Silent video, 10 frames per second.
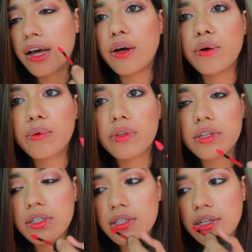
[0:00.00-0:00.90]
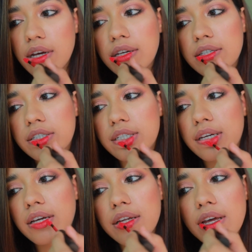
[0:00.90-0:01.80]
Oh, this is a nice
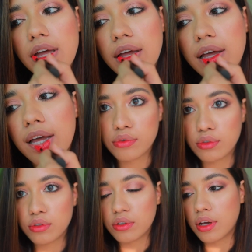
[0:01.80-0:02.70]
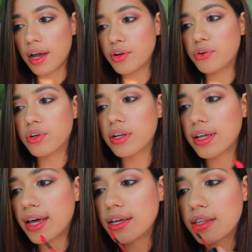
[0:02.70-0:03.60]
shade. I
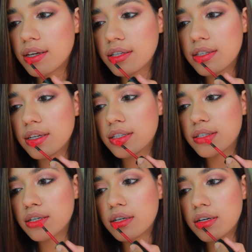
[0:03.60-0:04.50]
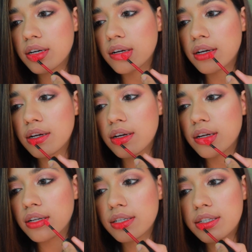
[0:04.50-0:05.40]
really like this. It's a
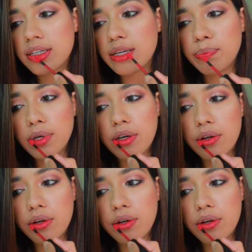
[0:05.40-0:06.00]
deep